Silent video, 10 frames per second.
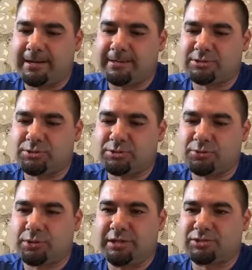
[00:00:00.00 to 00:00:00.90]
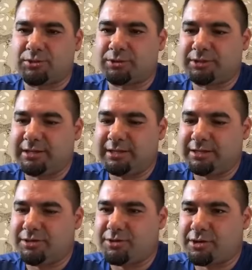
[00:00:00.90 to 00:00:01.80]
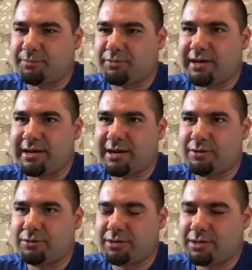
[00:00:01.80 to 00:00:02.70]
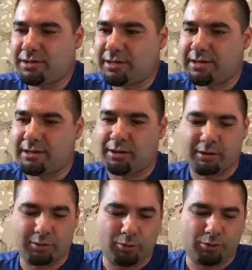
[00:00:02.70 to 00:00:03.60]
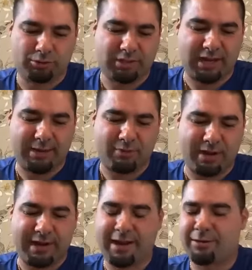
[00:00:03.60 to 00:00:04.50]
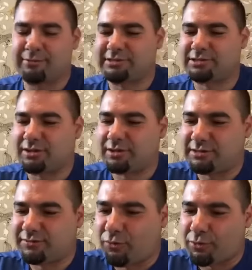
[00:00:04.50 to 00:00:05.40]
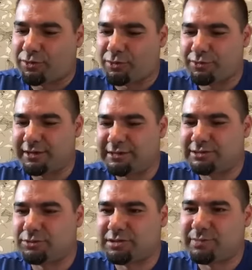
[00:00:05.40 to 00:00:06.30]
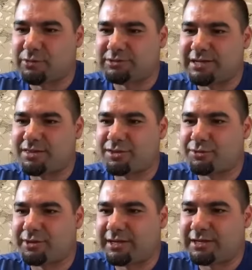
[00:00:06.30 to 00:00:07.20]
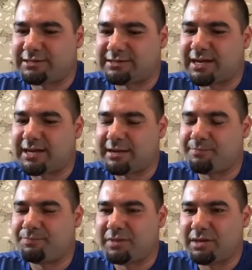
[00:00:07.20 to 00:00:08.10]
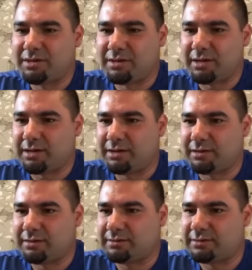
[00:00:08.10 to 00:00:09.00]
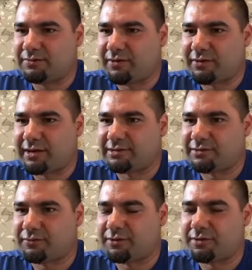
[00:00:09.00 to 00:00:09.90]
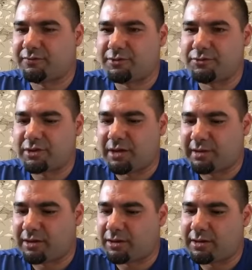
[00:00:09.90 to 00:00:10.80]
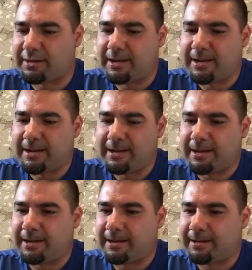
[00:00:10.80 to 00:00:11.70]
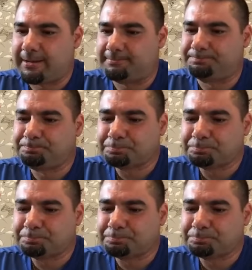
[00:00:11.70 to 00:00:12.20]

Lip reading: So he's currently in Europe right now. Our local time right now is 4:30, so it's about 10:30 his time. It's very nice for you coming on. Um,